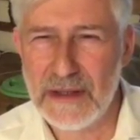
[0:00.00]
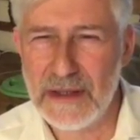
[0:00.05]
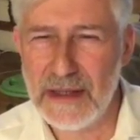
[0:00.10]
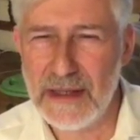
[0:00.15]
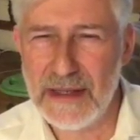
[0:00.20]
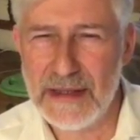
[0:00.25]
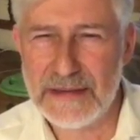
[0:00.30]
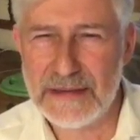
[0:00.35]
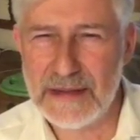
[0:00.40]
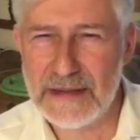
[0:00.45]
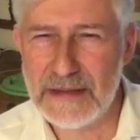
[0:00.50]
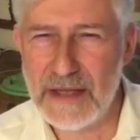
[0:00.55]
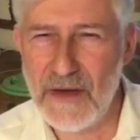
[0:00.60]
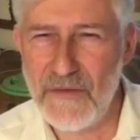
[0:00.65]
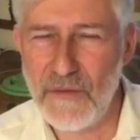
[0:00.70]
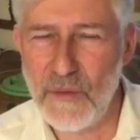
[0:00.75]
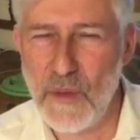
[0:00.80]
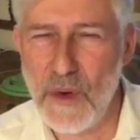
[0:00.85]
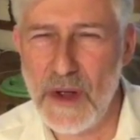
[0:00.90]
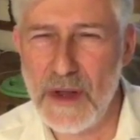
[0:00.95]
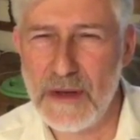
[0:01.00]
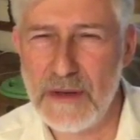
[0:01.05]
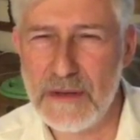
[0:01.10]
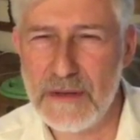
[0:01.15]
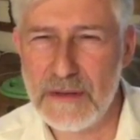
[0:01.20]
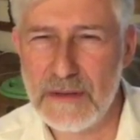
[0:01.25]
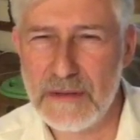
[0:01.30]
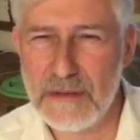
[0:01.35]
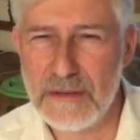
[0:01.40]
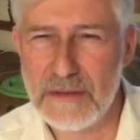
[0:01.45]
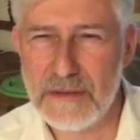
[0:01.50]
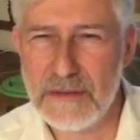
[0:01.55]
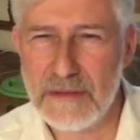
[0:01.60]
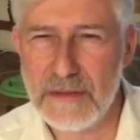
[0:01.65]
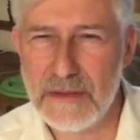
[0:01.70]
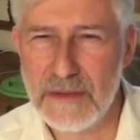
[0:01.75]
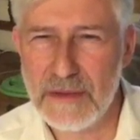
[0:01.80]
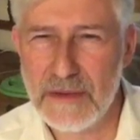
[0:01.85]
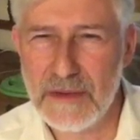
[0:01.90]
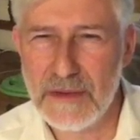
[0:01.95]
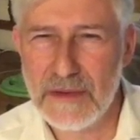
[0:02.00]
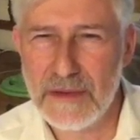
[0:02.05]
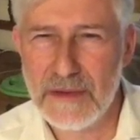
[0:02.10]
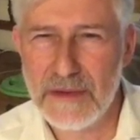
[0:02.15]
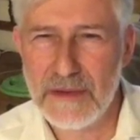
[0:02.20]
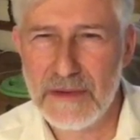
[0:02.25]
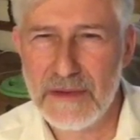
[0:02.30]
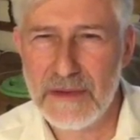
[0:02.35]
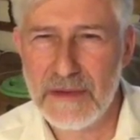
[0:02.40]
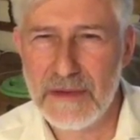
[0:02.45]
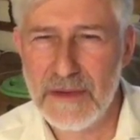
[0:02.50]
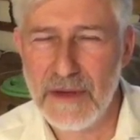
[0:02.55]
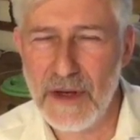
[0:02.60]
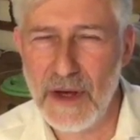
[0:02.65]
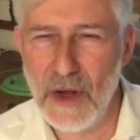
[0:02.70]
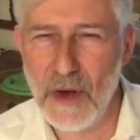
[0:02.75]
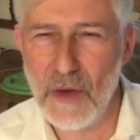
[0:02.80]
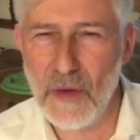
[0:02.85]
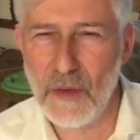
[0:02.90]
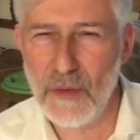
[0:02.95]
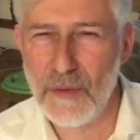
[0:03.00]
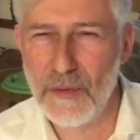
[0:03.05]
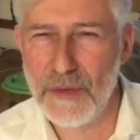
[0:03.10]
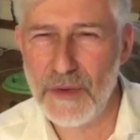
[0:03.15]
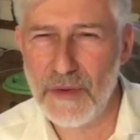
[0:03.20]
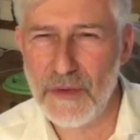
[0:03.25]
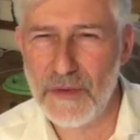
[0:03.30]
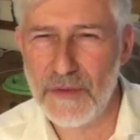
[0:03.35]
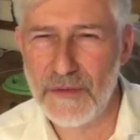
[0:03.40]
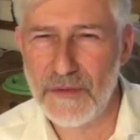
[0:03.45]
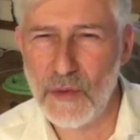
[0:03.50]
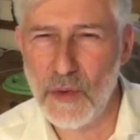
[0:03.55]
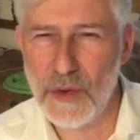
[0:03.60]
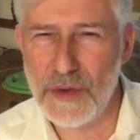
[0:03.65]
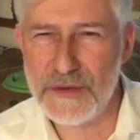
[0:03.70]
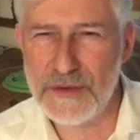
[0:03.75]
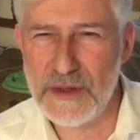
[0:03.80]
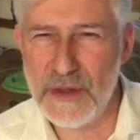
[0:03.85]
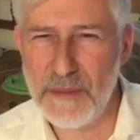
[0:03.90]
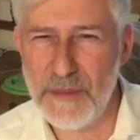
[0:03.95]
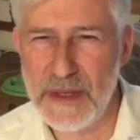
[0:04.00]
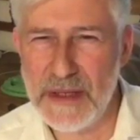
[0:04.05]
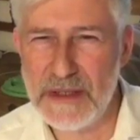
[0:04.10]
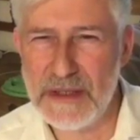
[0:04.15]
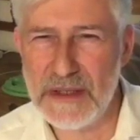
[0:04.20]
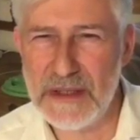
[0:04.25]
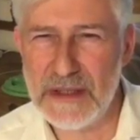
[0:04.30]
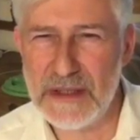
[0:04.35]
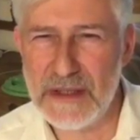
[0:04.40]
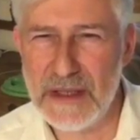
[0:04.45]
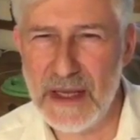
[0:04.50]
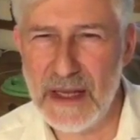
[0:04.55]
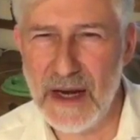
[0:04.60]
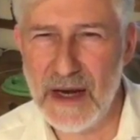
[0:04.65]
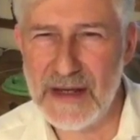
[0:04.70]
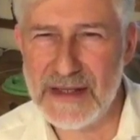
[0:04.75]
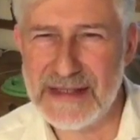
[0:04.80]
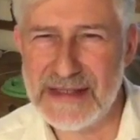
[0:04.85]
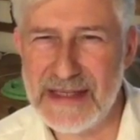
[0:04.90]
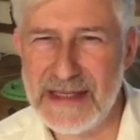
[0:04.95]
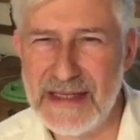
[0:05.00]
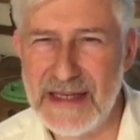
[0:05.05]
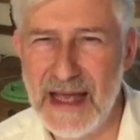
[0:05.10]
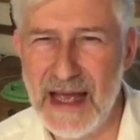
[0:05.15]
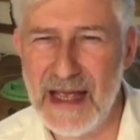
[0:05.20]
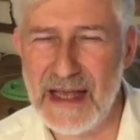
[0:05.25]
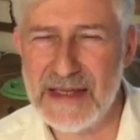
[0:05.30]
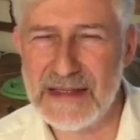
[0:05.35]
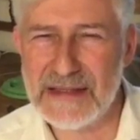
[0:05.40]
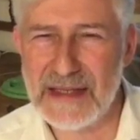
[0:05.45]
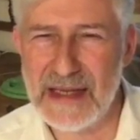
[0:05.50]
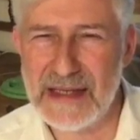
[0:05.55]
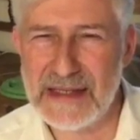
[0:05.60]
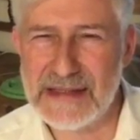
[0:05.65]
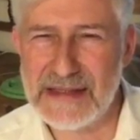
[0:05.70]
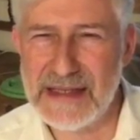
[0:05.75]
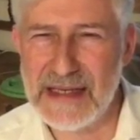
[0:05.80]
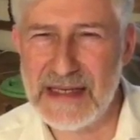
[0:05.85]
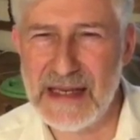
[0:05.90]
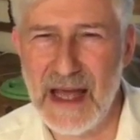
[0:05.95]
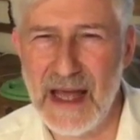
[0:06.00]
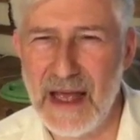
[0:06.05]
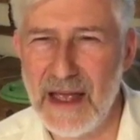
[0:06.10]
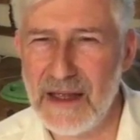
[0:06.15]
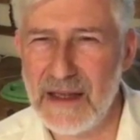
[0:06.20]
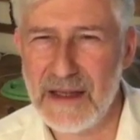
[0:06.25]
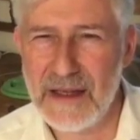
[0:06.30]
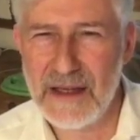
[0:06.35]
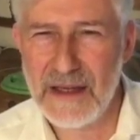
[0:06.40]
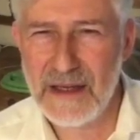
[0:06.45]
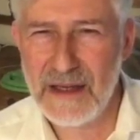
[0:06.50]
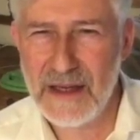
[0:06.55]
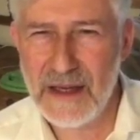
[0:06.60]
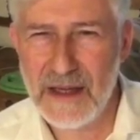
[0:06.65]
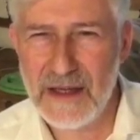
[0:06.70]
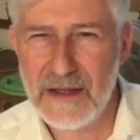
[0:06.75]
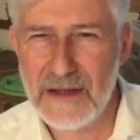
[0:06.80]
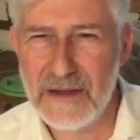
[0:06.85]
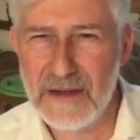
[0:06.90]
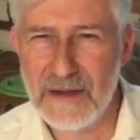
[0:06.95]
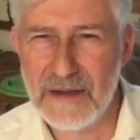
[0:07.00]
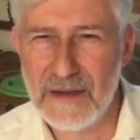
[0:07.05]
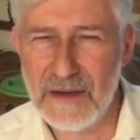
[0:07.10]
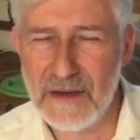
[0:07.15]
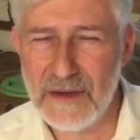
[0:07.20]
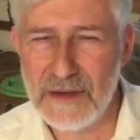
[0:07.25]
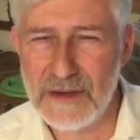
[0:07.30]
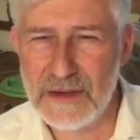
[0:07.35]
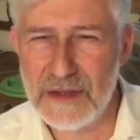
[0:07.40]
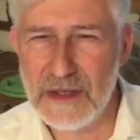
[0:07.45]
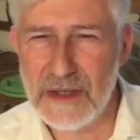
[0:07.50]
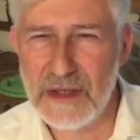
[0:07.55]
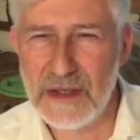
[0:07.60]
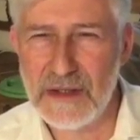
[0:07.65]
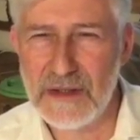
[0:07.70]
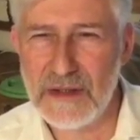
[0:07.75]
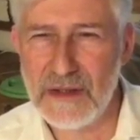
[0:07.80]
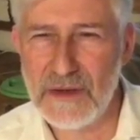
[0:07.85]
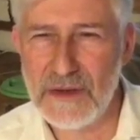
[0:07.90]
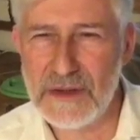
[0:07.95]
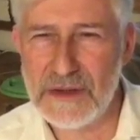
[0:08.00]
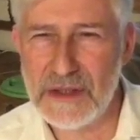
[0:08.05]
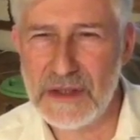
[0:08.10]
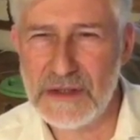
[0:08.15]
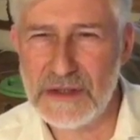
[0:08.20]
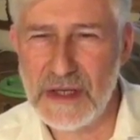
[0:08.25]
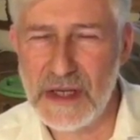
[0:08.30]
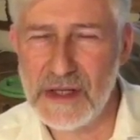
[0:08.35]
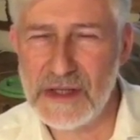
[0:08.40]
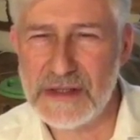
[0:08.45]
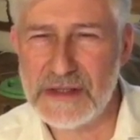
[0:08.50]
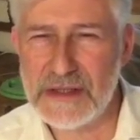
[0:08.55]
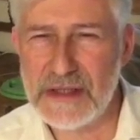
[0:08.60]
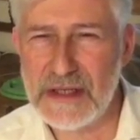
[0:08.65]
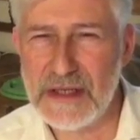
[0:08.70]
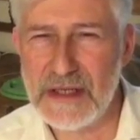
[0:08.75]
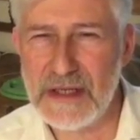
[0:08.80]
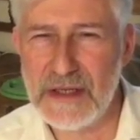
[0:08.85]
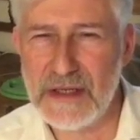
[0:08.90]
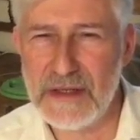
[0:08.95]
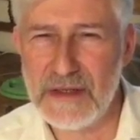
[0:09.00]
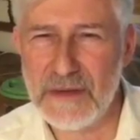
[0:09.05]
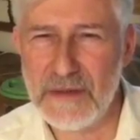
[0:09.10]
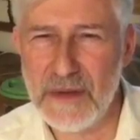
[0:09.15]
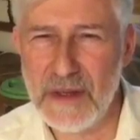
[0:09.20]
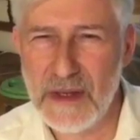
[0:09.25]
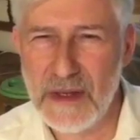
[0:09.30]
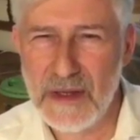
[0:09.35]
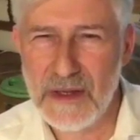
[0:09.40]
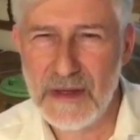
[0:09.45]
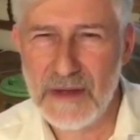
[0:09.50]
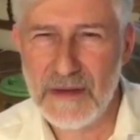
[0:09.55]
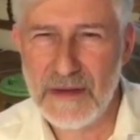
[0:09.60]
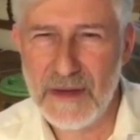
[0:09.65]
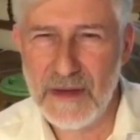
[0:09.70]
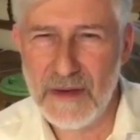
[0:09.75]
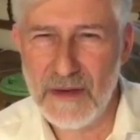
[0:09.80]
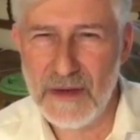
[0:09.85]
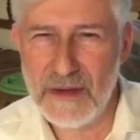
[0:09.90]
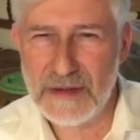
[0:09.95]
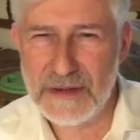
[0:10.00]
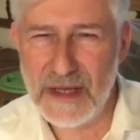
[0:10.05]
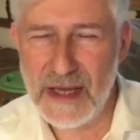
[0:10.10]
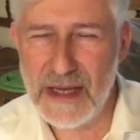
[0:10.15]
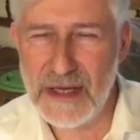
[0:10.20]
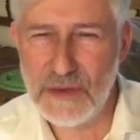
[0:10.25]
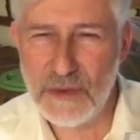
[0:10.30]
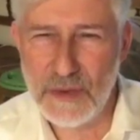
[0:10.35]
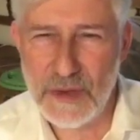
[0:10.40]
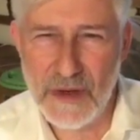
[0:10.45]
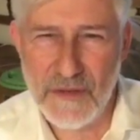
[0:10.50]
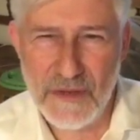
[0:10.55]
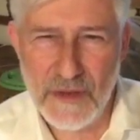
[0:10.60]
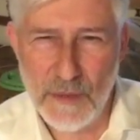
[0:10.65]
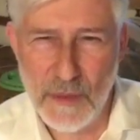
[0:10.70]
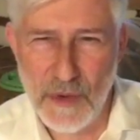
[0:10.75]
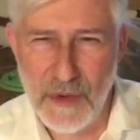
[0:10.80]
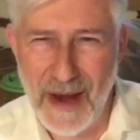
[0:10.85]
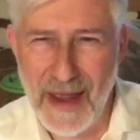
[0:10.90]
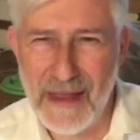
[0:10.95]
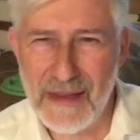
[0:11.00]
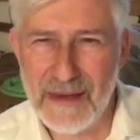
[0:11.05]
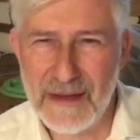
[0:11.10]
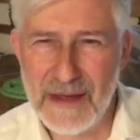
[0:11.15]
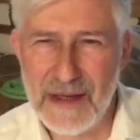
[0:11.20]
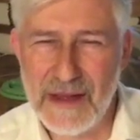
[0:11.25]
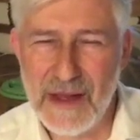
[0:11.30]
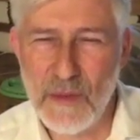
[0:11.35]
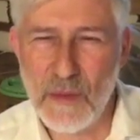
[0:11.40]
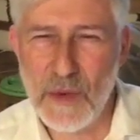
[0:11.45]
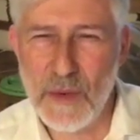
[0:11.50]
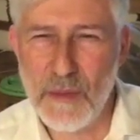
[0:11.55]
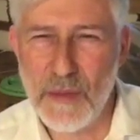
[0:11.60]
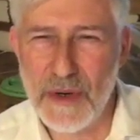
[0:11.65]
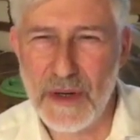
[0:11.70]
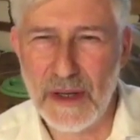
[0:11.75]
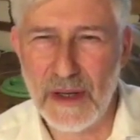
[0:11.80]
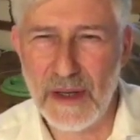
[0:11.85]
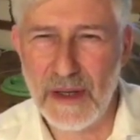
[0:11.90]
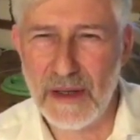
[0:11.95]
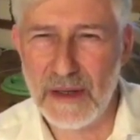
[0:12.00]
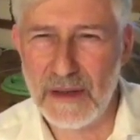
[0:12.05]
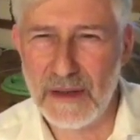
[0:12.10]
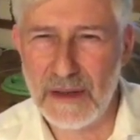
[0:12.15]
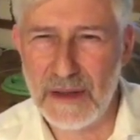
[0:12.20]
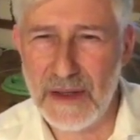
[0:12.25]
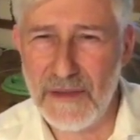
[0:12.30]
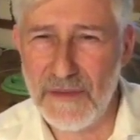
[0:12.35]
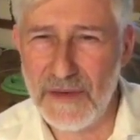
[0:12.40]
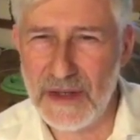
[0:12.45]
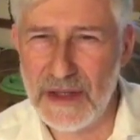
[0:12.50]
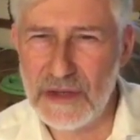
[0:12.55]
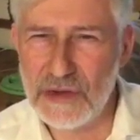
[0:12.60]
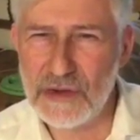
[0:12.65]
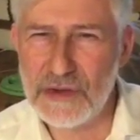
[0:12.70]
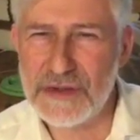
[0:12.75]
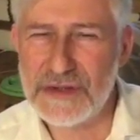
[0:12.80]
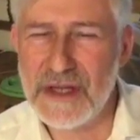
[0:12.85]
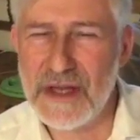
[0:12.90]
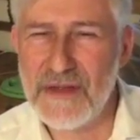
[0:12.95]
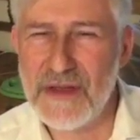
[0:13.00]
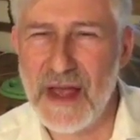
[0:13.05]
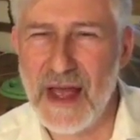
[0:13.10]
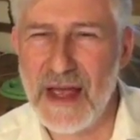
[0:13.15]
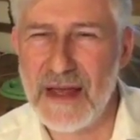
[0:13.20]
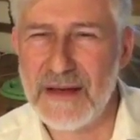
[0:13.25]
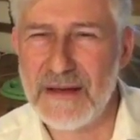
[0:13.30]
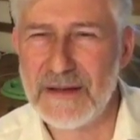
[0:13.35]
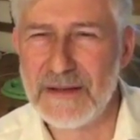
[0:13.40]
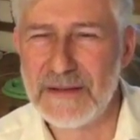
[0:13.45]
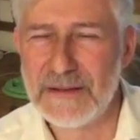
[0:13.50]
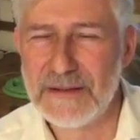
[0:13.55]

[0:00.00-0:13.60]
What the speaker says: It's a tough one. You know, there is, of course, the opinion that Hasina is like Sinna. There is a jealousy. There is a hatred of the morality that we're bringing. Even Hitler said that.